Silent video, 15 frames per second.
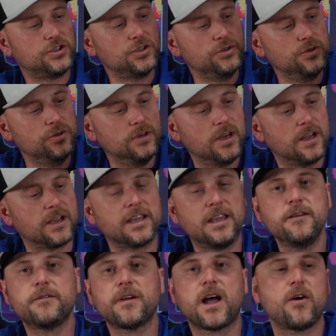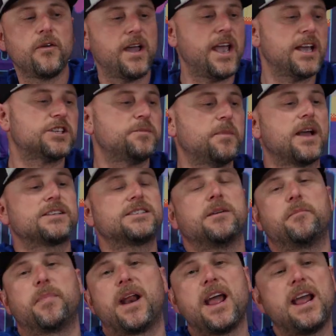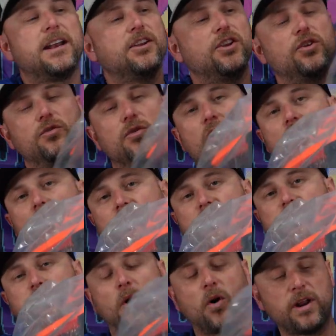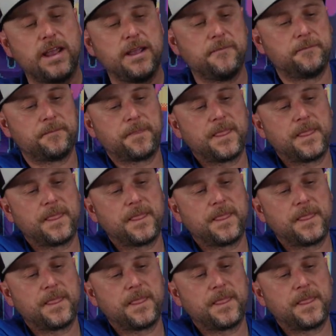to give our XMaxx a brand new orange body,